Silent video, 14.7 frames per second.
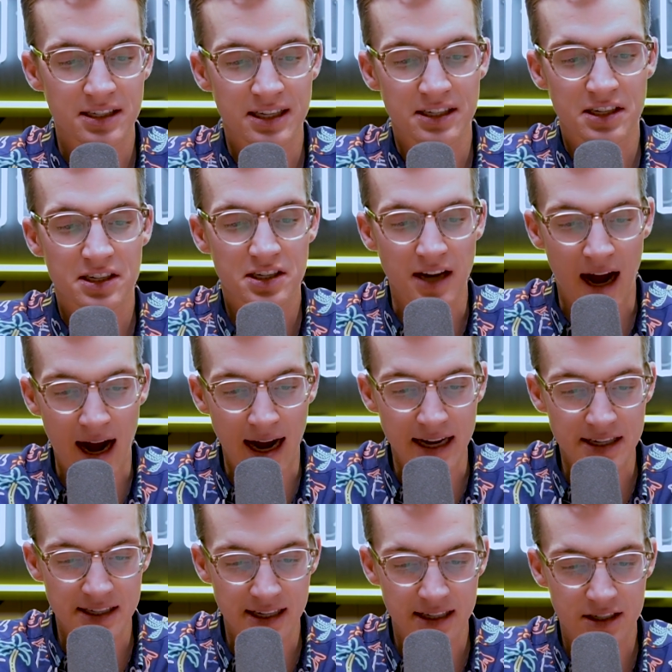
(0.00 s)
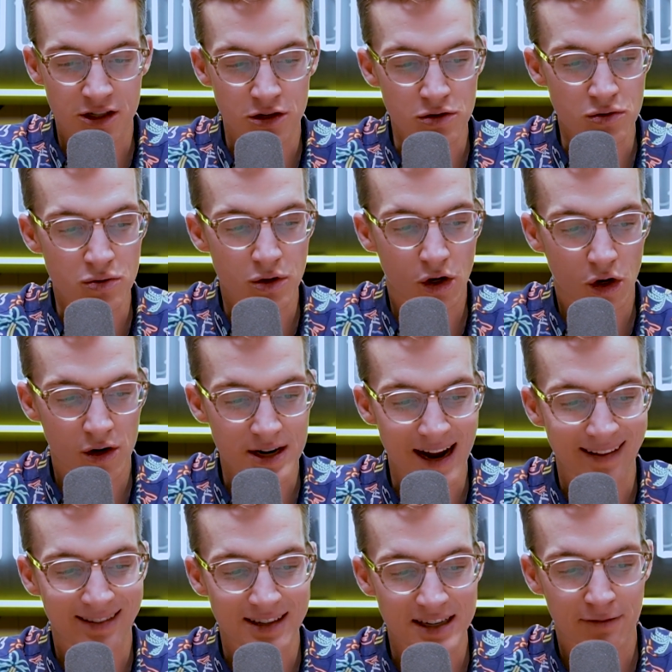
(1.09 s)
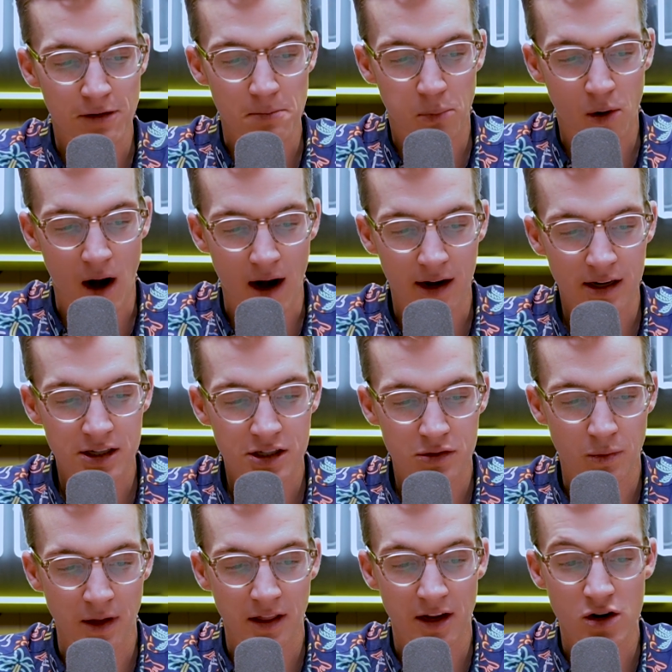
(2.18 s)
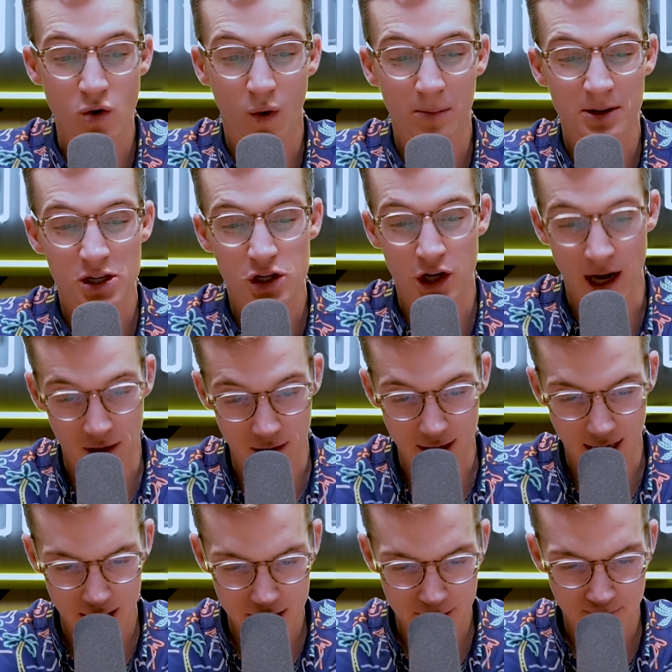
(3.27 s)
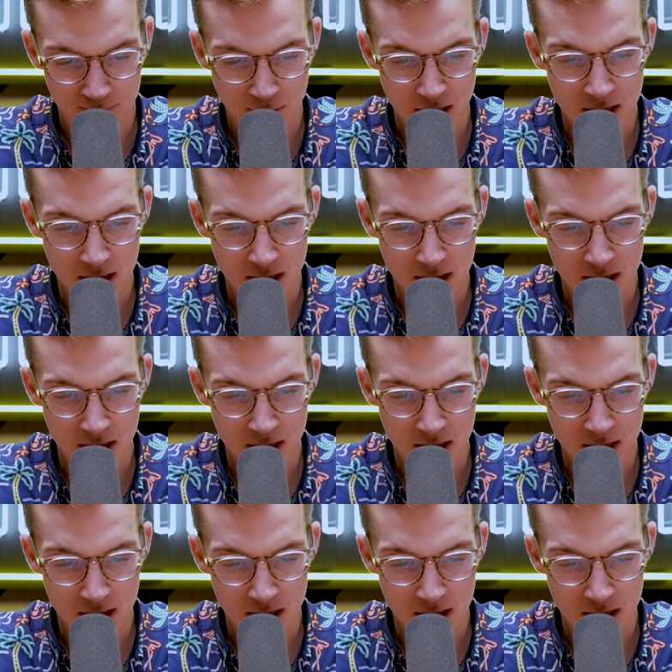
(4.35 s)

is size it to create the different products with enormous shaker decks.